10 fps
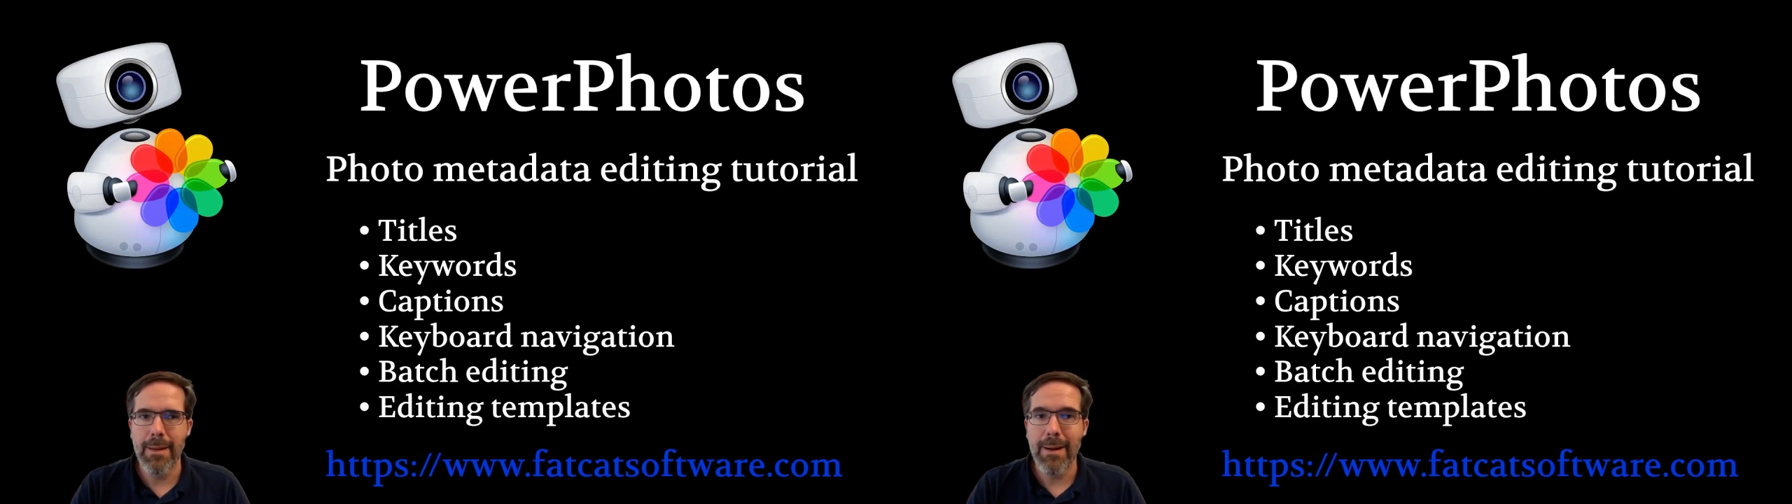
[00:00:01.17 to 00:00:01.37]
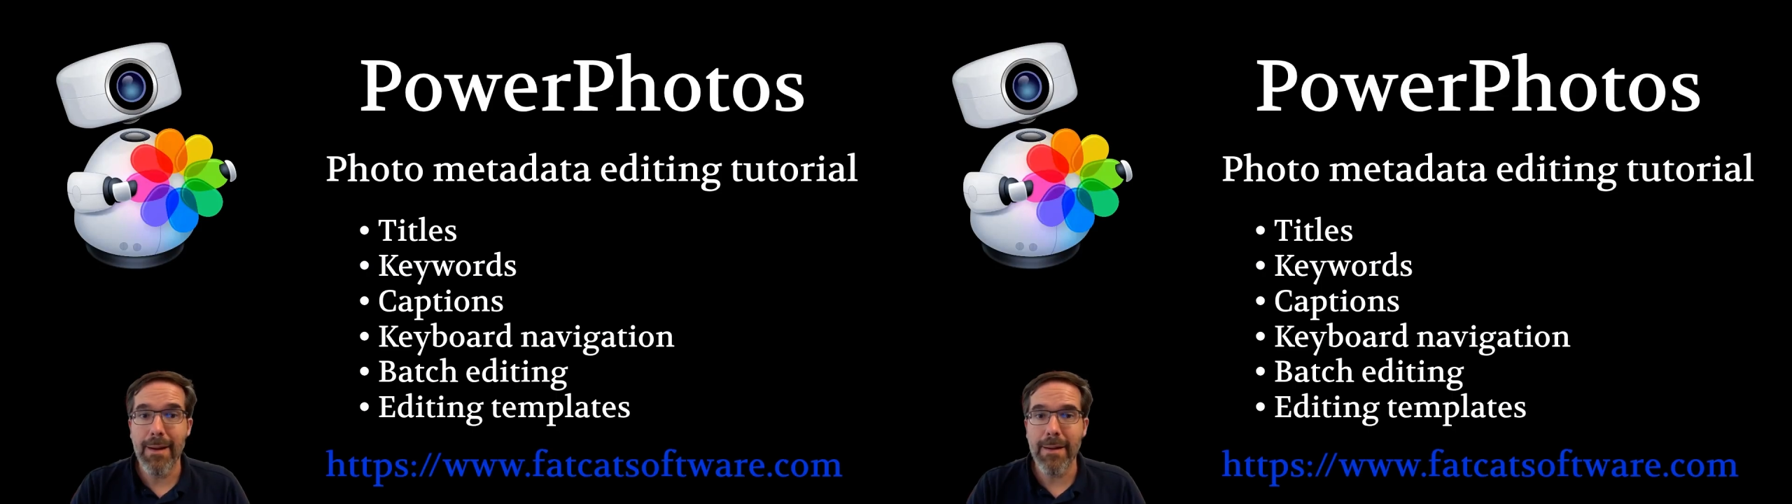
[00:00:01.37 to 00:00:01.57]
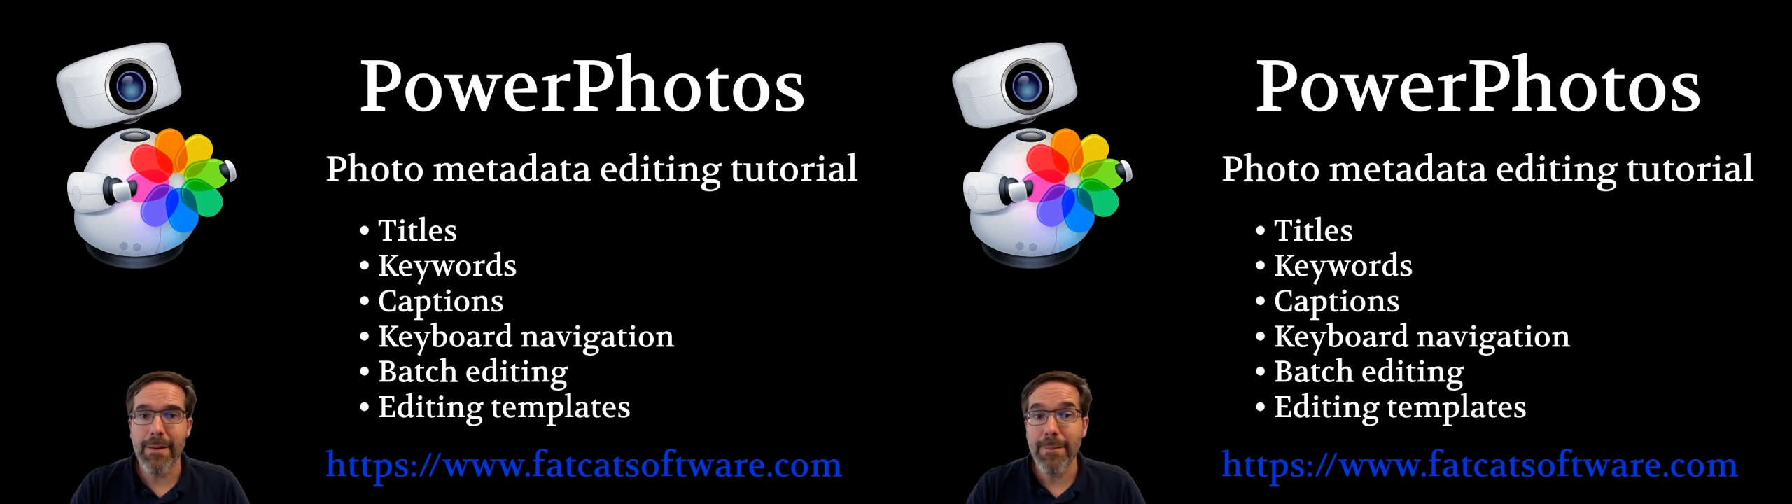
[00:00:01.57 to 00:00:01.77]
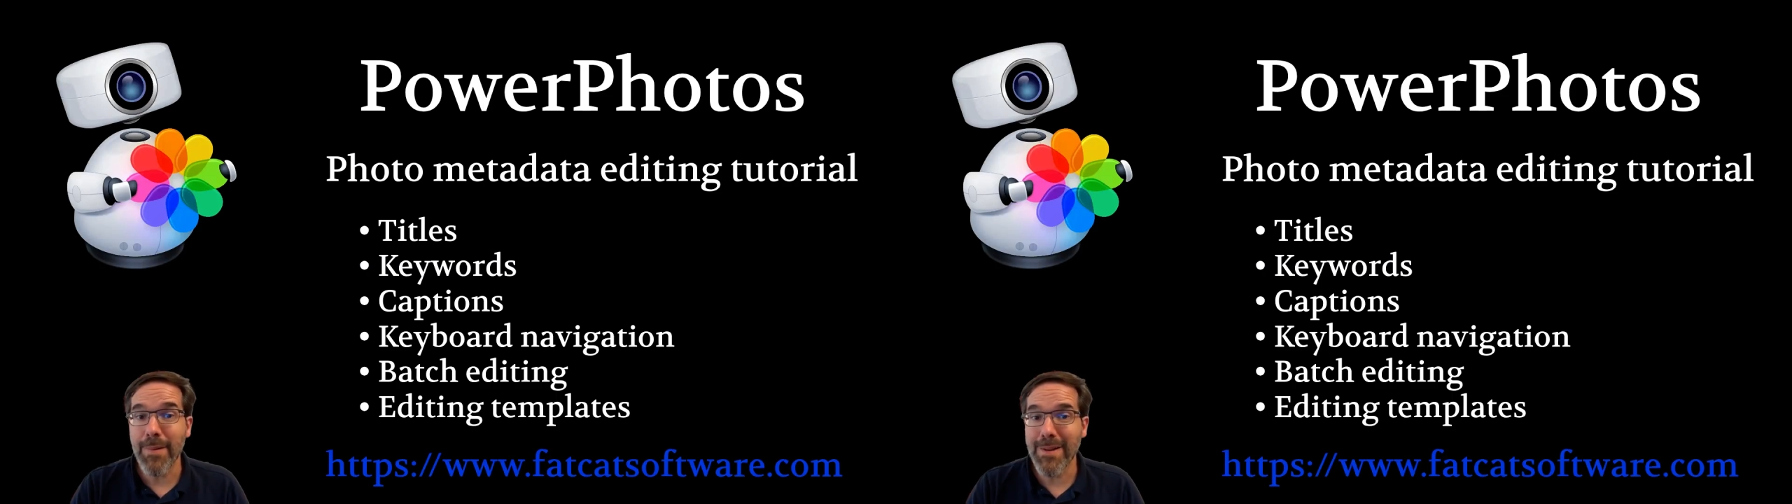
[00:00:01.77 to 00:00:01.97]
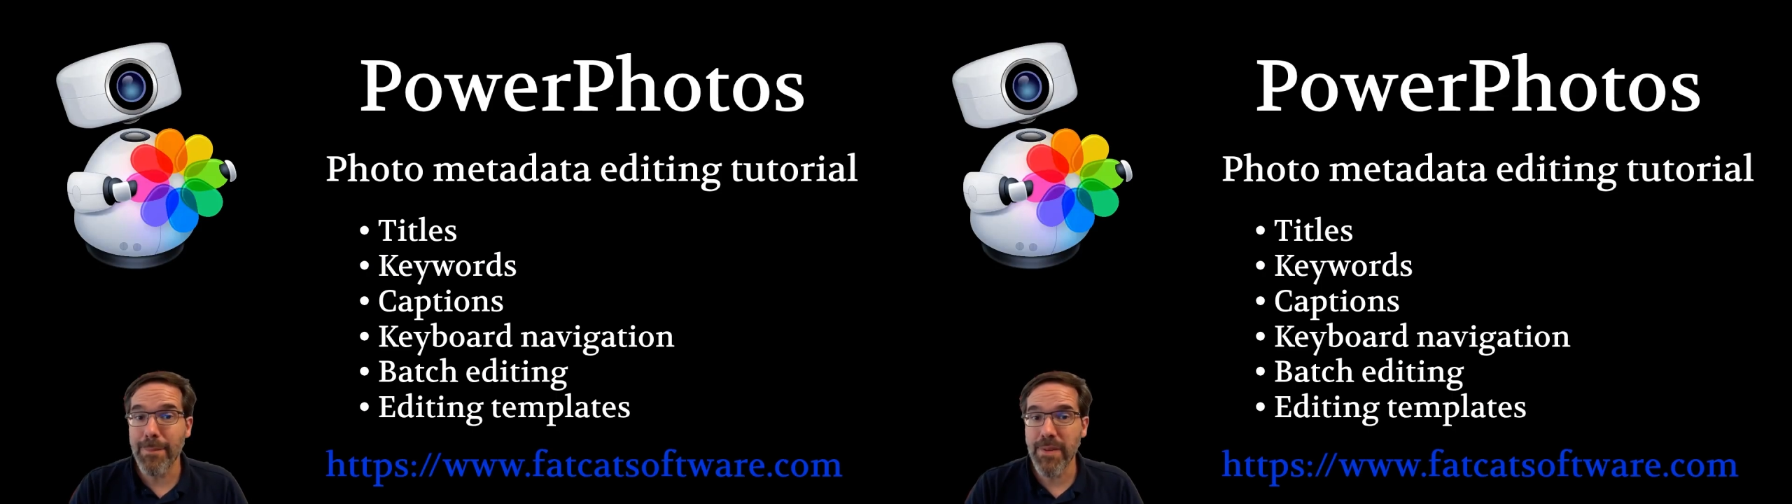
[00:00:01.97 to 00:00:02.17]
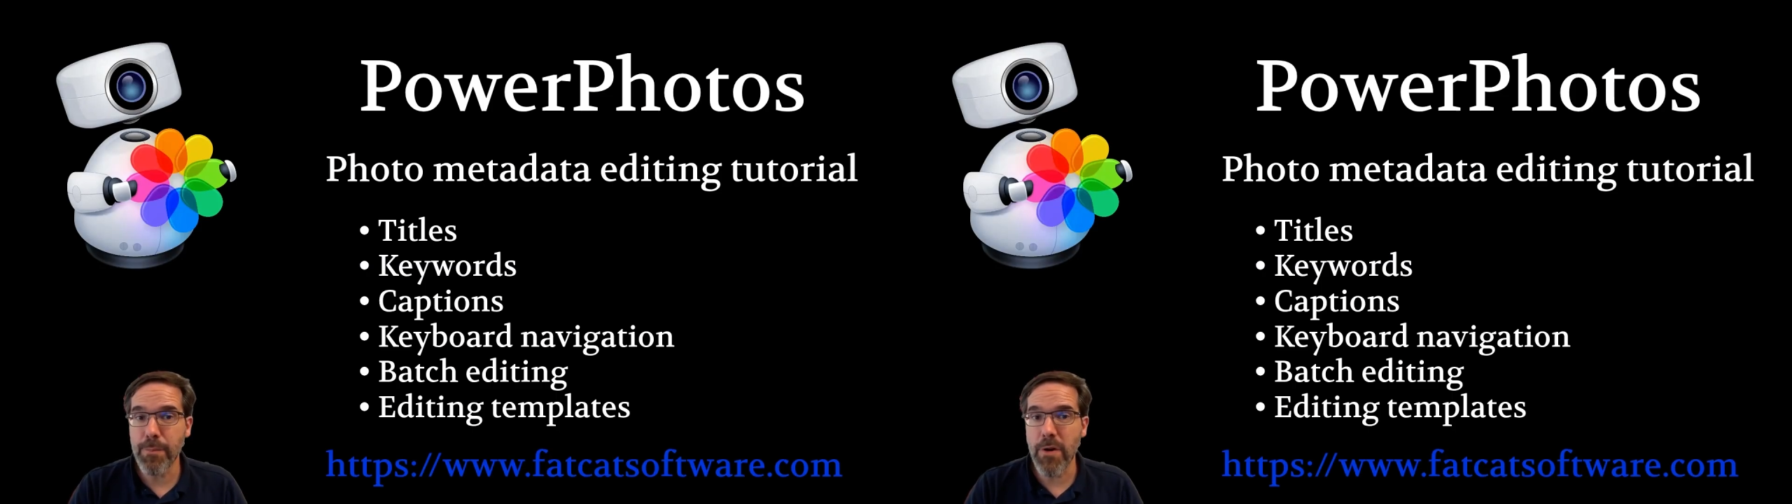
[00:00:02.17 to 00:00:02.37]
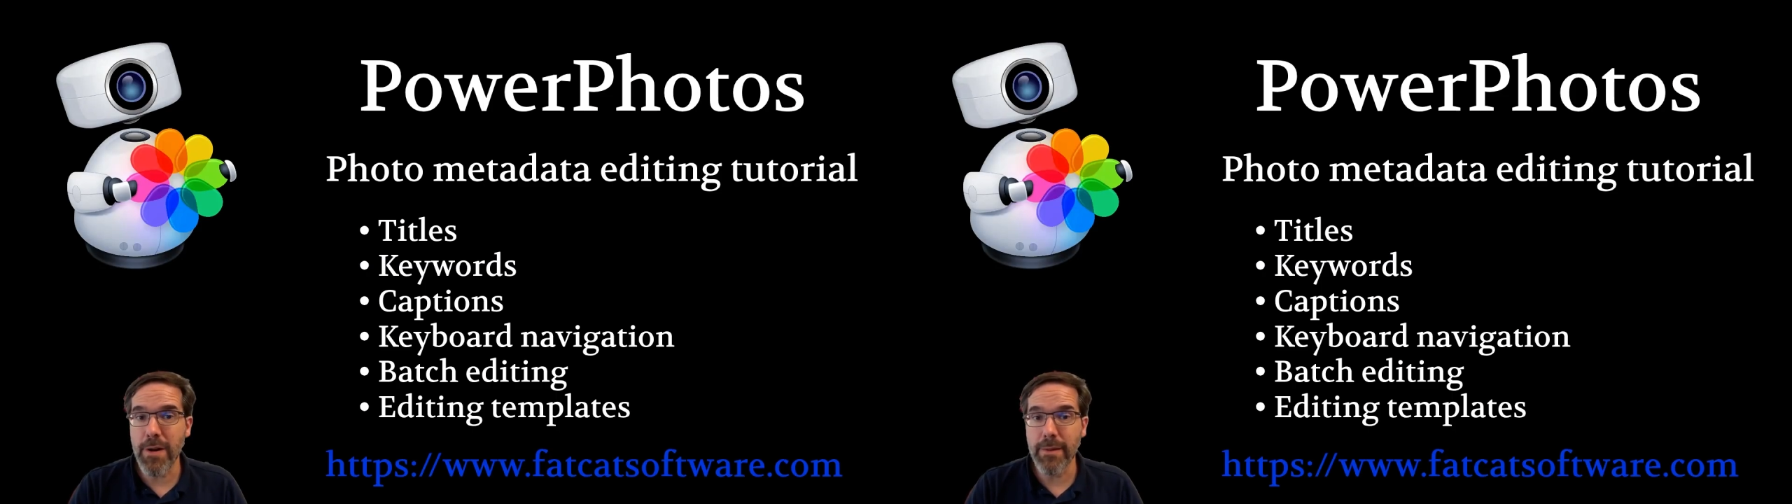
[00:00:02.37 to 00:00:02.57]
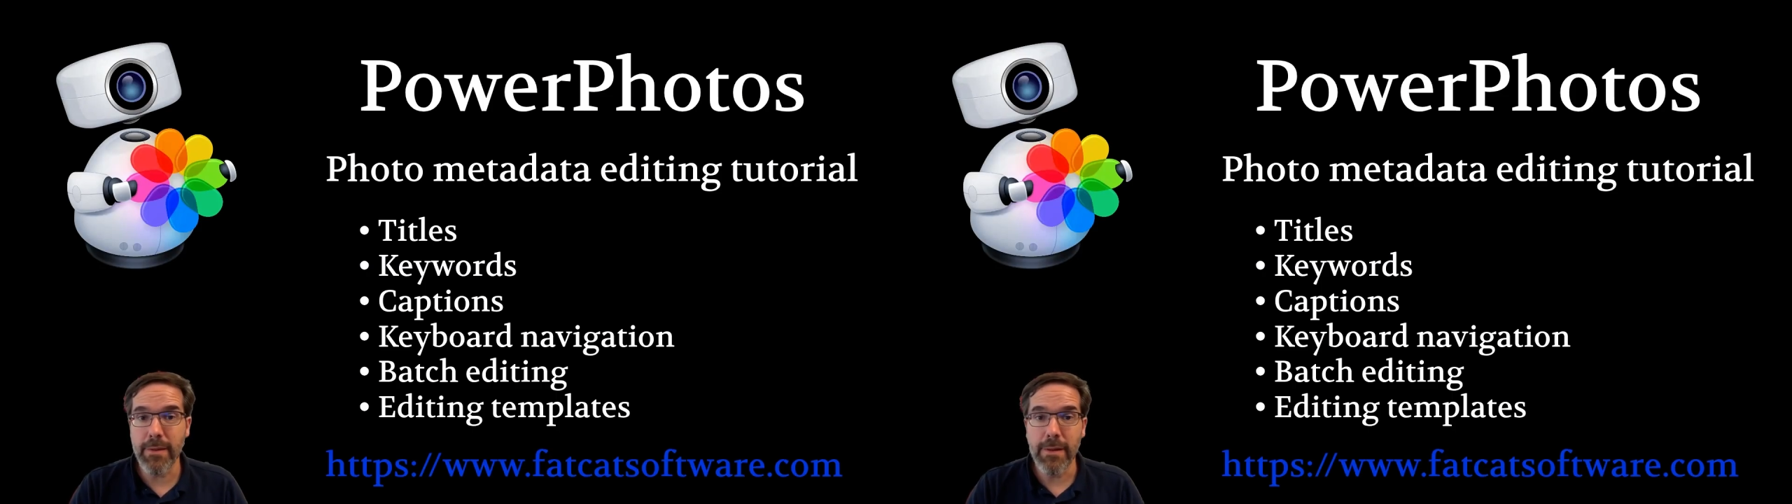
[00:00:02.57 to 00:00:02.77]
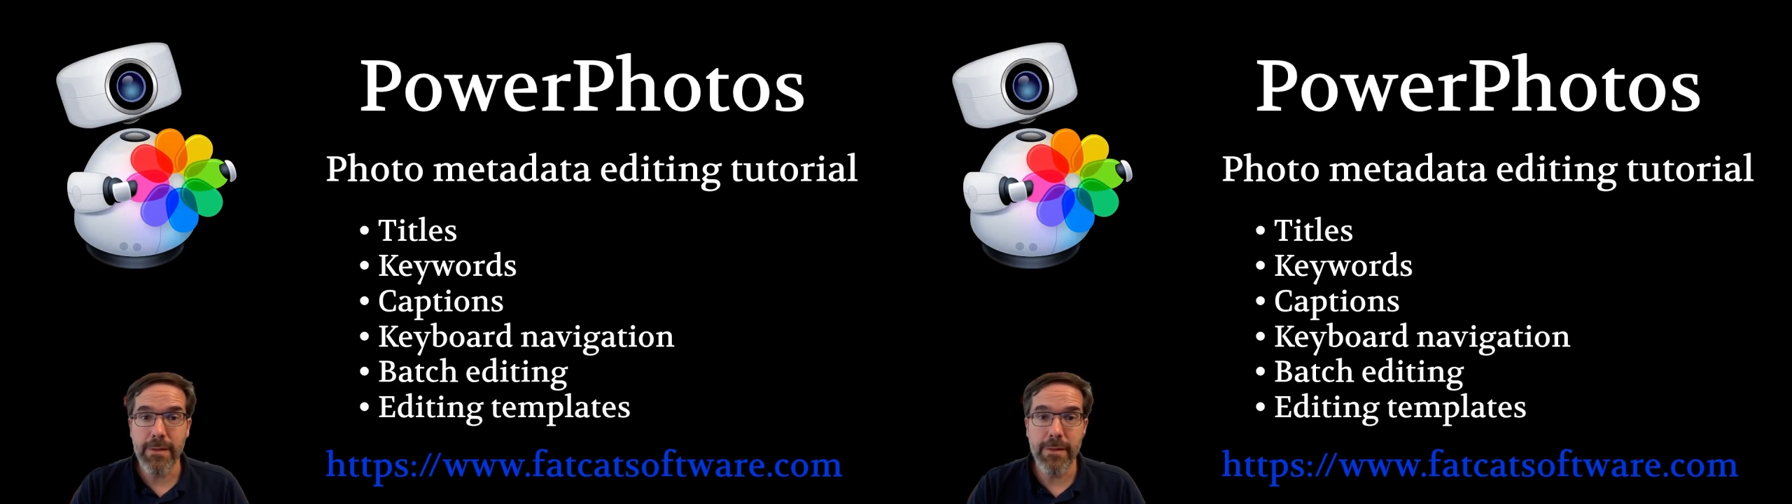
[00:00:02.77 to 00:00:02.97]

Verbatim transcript: Hi, my name is Brian.